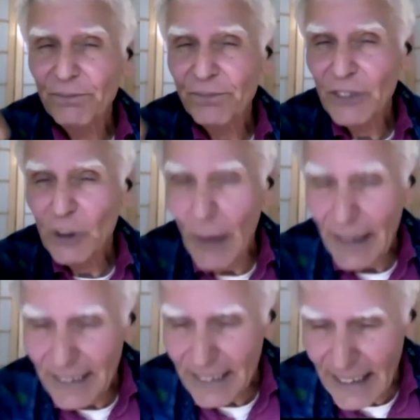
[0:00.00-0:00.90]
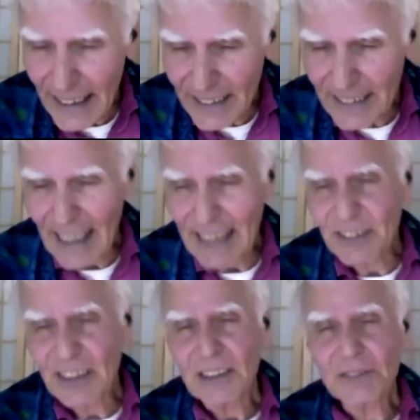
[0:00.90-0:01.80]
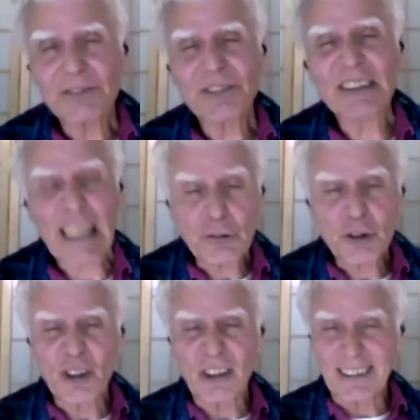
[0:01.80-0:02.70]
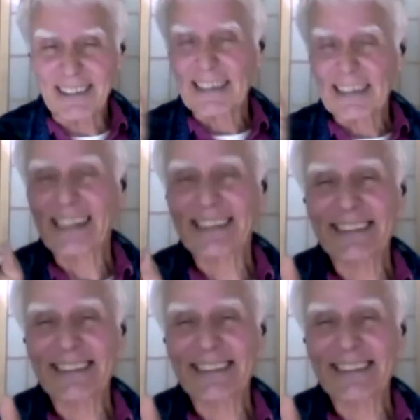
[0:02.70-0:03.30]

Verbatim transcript: you understand? As subtle as